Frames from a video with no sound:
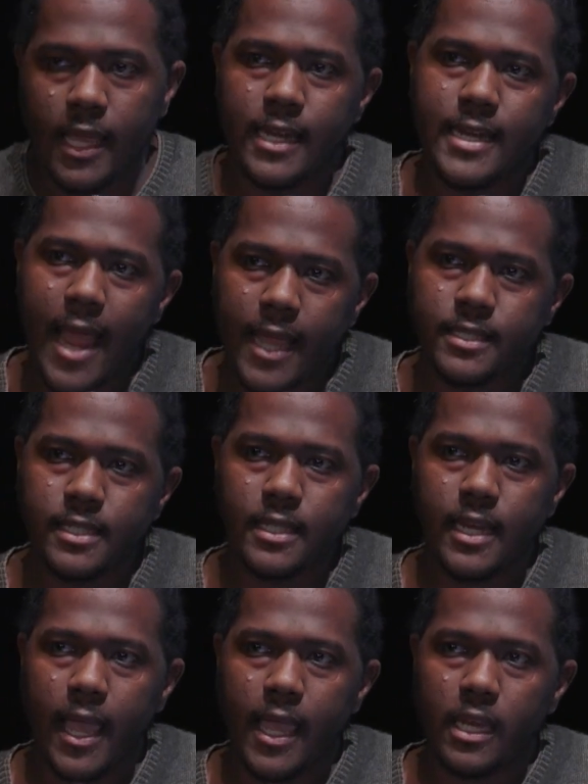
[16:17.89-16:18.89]
In
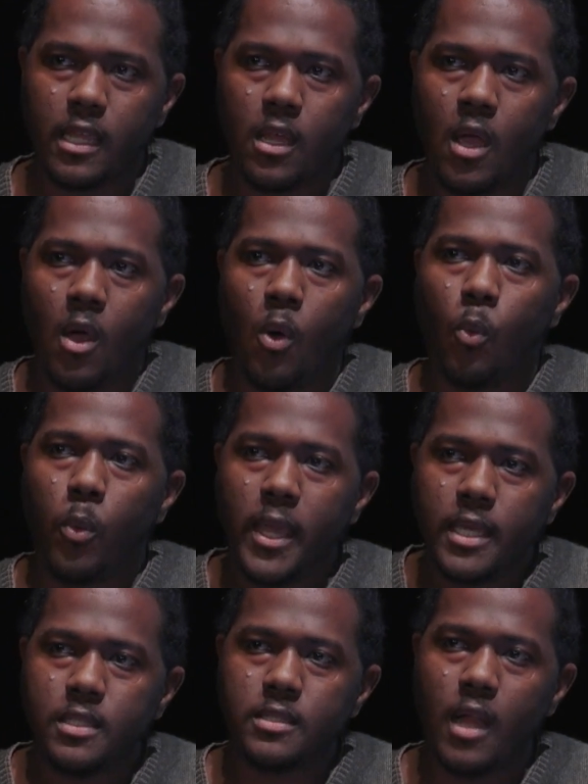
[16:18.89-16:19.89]
1980,
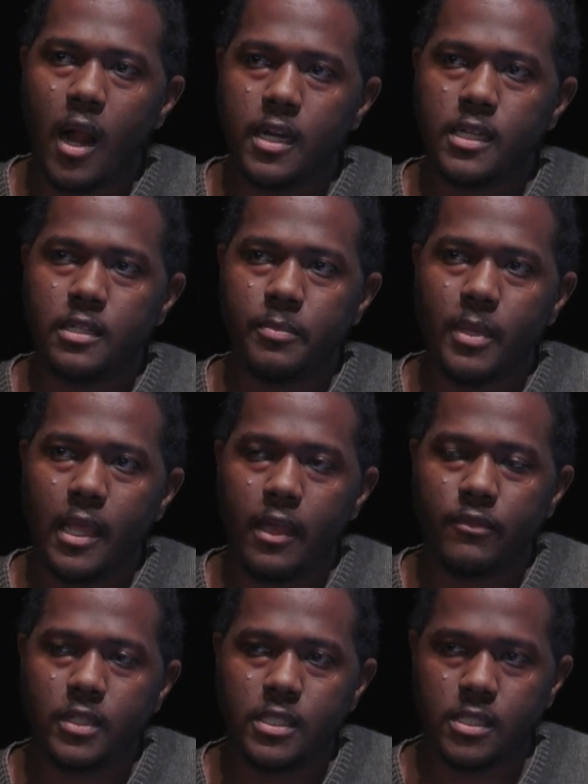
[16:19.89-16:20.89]
we started to be
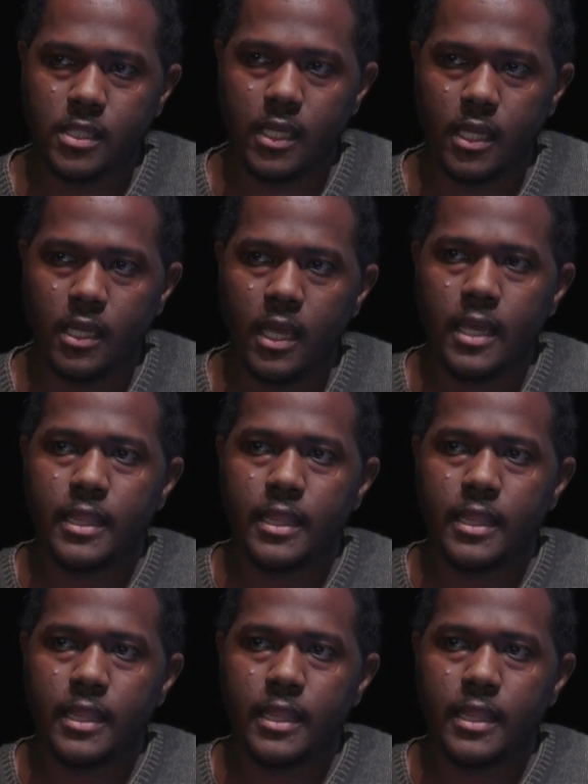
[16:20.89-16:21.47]
able to see